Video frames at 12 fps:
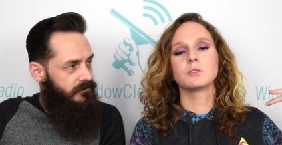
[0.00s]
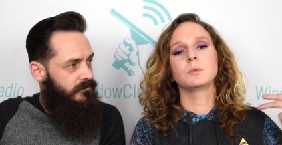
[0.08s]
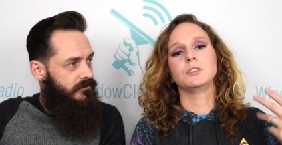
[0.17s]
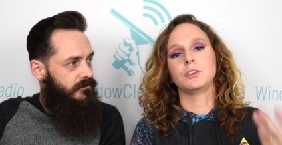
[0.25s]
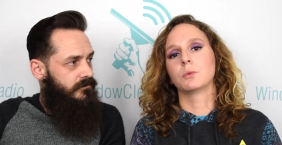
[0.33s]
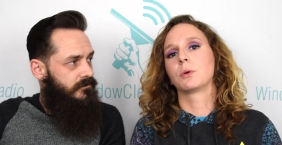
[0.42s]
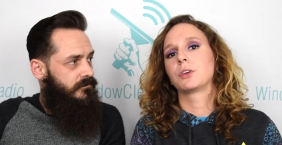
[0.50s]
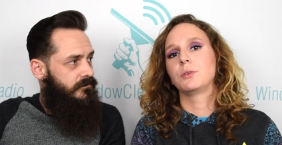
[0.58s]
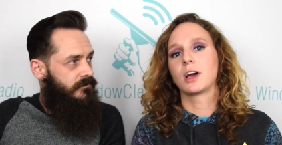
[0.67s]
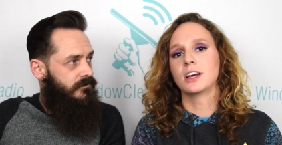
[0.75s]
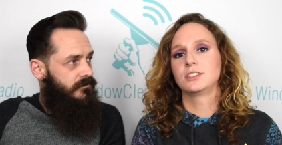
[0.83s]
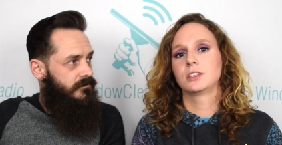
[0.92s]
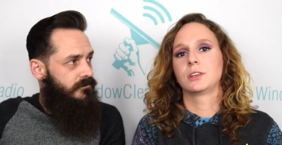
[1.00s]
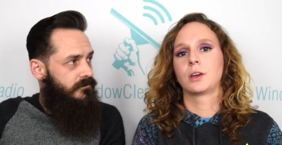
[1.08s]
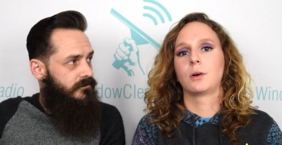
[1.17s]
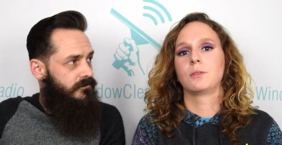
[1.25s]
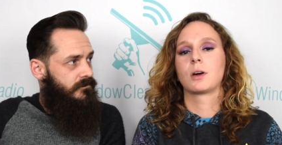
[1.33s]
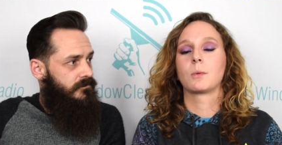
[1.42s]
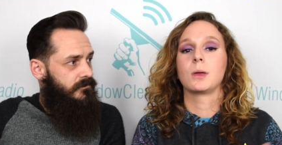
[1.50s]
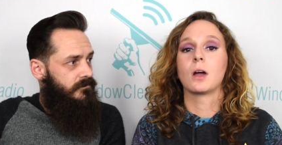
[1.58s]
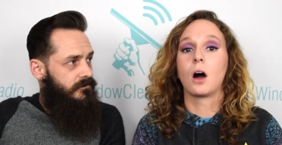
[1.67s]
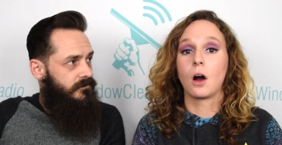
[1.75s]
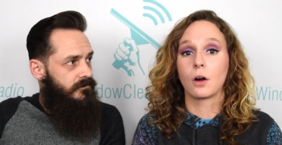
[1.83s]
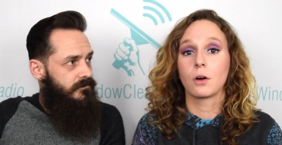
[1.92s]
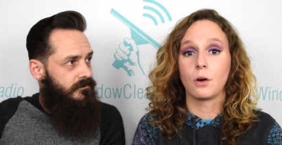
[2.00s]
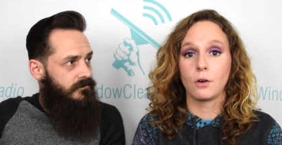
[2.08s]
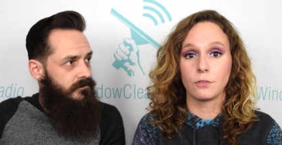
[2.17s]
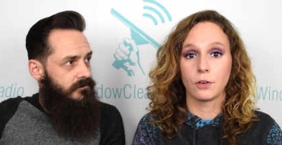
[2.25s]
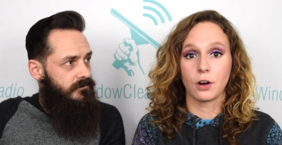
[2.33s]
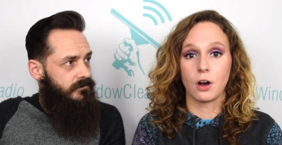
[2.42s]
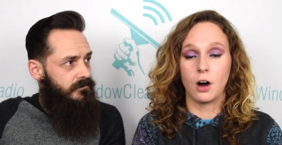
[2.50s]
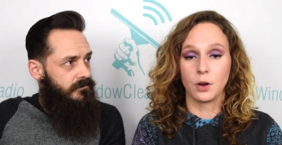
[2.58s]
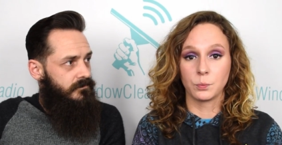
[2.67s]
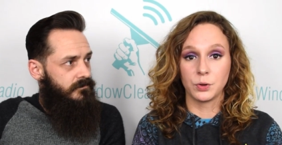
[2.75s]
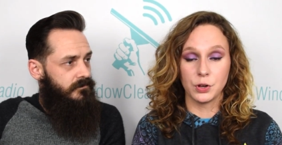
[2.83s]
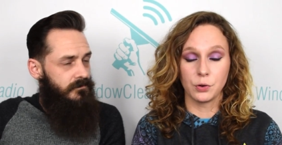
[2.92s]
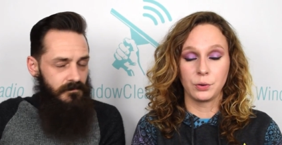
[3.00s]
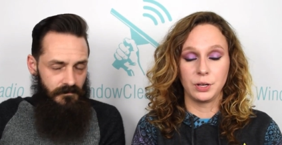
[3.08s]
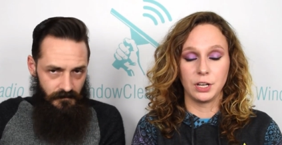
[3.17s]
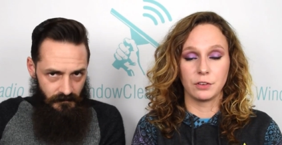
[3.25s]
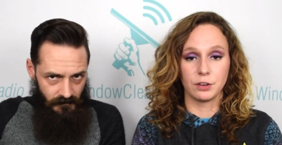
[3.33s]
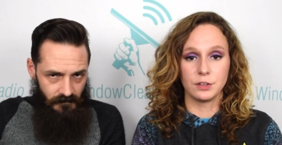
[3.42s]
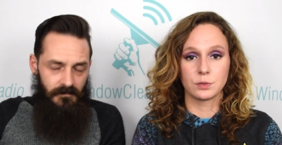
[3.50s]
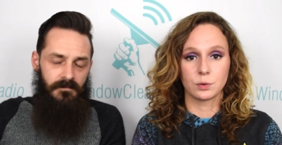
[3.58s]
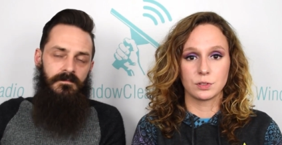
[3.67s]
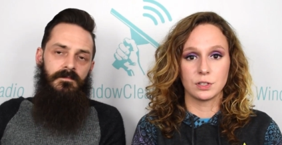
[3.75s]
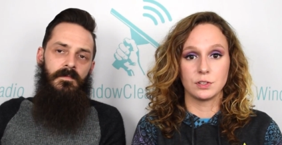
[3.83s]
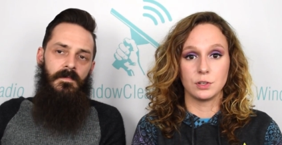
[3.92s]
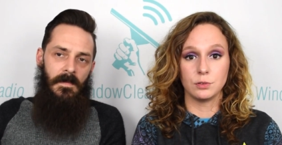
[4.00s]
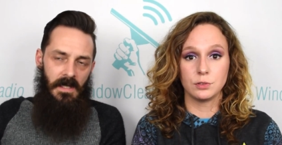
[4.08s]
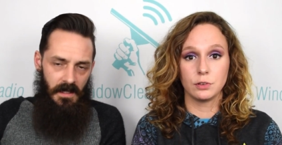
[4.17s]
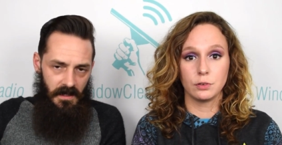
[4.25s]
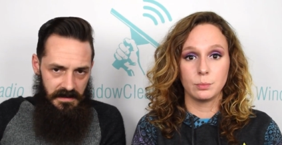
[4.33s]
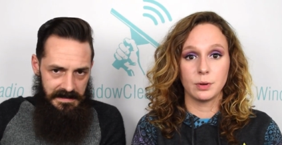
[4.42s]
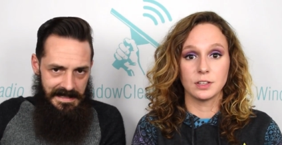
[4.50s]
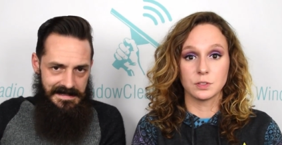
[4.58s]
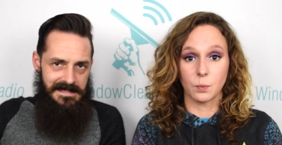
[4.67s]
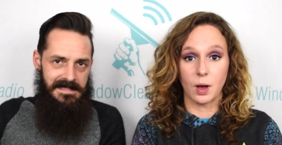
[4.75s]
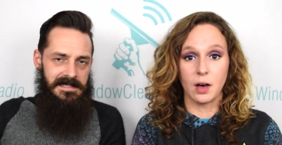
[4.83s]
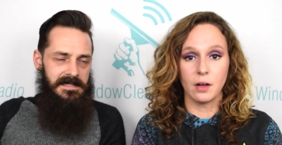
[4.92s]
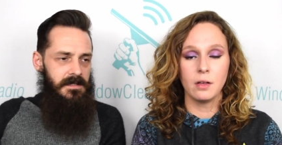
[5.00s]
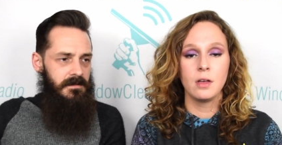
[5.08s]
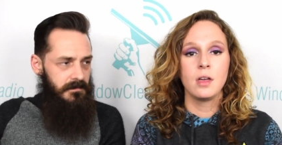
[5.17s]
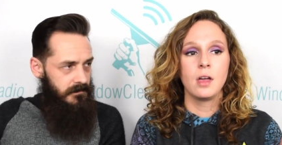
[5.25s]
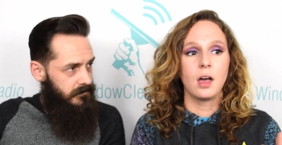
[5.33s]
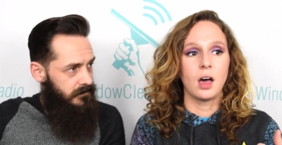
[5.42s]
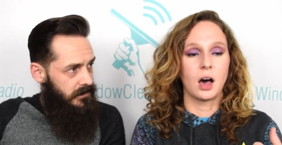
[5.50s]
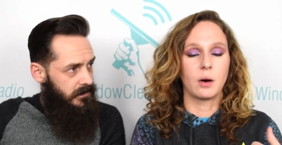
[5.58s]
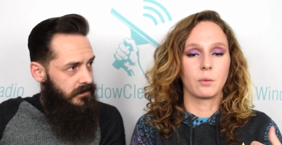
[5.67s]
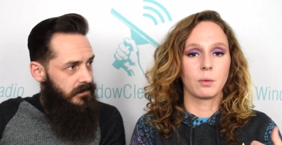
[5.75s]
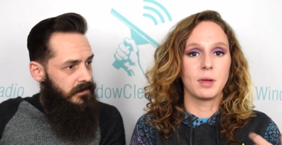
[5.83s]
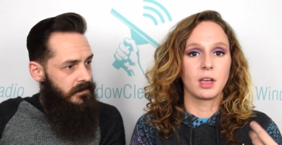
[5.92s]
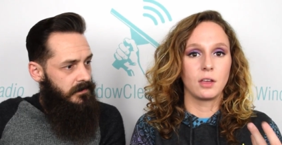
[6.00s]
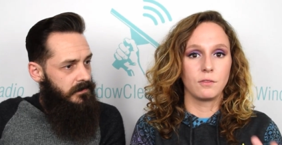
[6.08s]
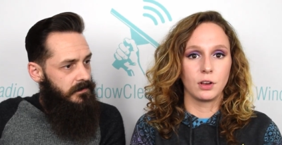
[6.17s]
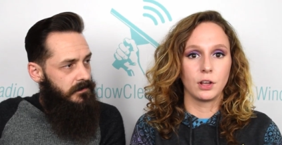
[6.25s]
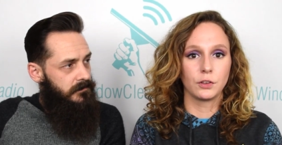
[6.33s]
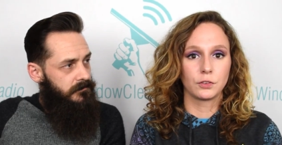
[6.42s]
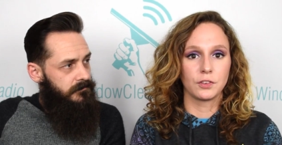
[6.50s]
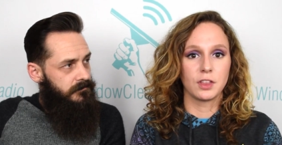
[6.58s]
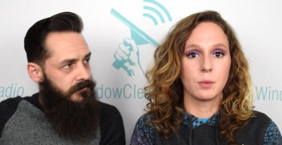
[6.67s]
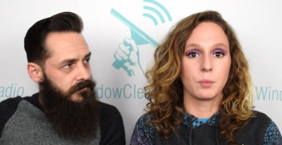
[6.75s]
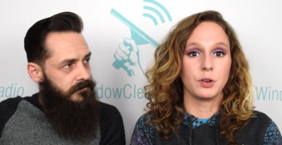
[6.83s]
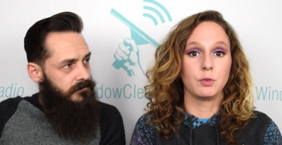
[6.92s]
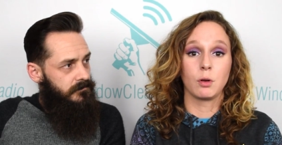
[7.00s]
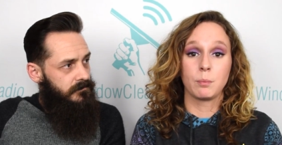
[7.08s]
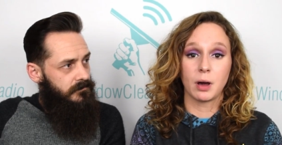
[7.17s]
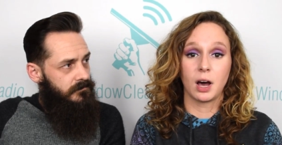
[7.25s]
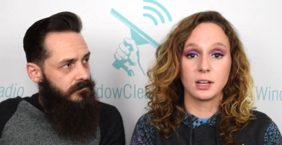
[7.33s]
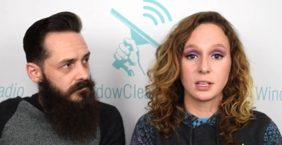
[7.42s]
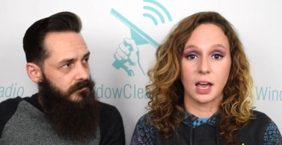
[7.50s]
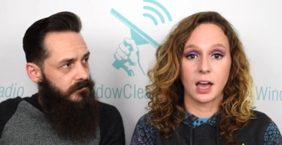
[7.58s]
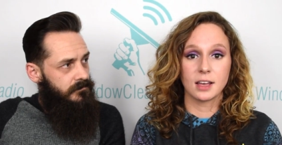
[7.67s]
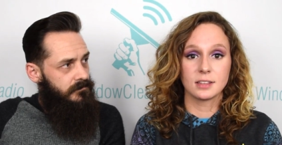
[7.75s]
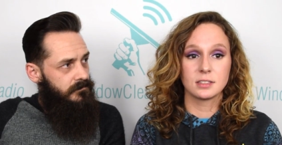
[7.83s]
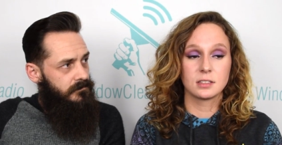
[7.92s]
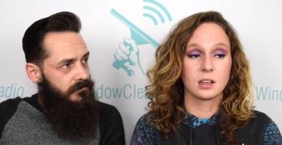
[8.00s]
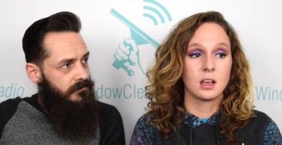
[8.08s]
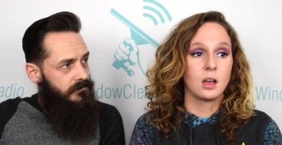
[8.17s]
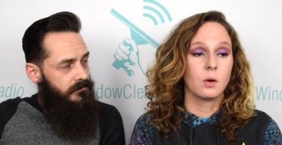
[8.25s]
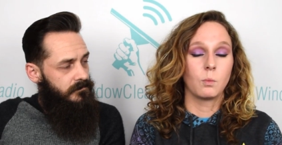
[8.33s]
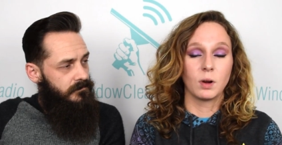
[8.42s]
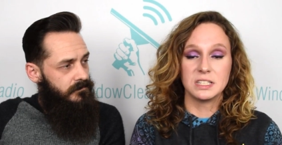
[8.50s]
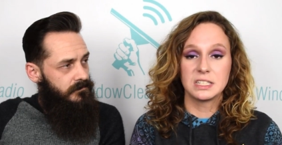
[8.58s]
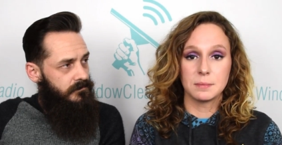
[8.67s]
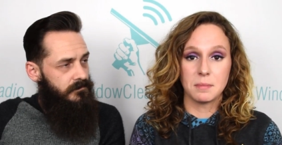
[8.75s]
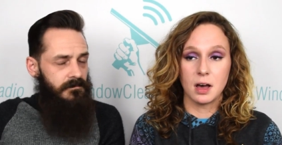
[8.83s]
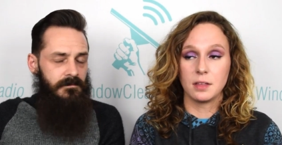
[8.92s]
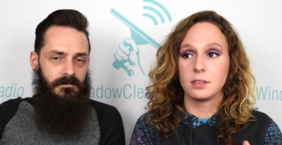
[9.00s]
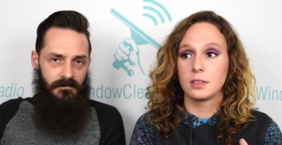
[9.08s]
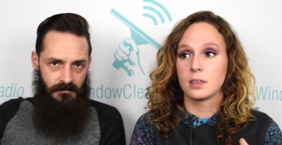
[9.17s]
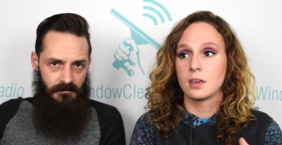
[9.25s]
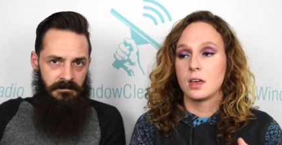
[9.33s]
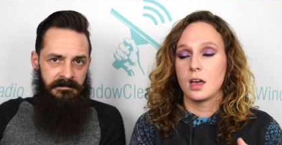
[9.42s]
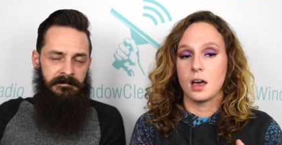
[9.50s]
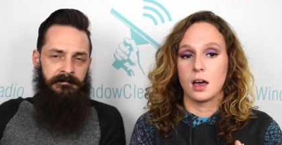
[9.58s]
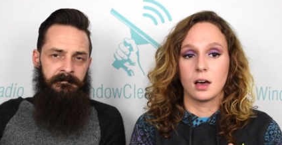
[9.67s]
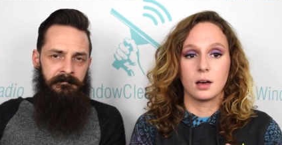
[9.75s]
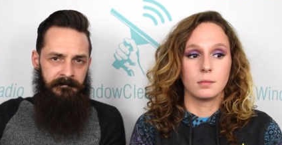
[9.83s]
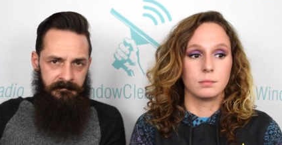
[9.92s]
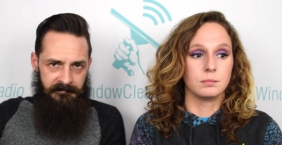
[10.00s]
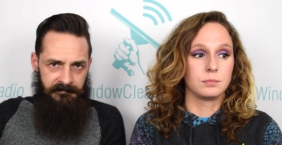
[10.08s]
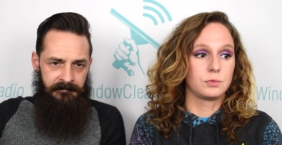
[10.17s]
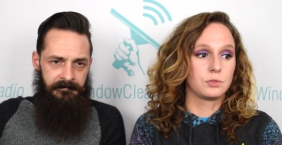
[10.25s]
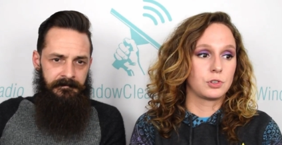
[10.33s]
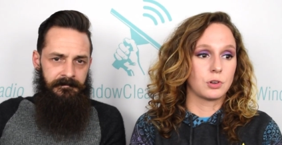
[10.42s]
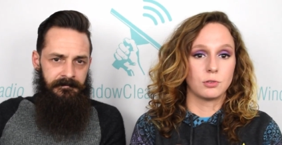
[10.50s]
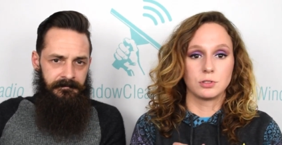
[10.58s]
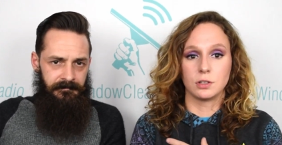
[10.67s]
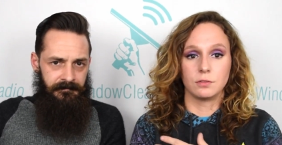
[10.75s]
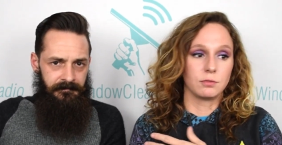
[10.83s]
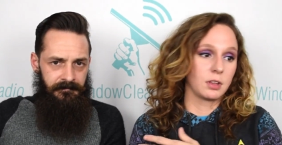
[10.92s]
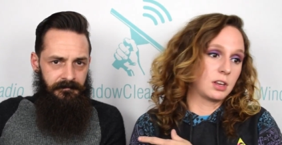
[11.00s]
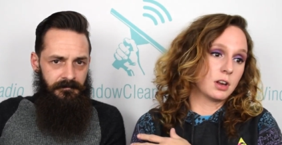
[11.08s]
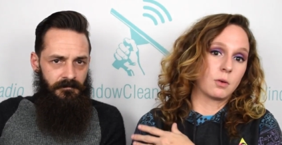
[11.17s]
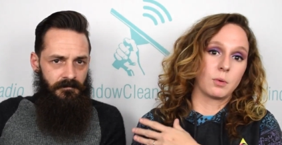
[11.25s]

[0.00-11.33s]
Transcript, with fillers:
Speaker 1: because we do want you guys to know that we are over on Window Cleaning Resource's YouTube yes. as well. Uh, we're making videos for them. We do a podcast once a month um, shows and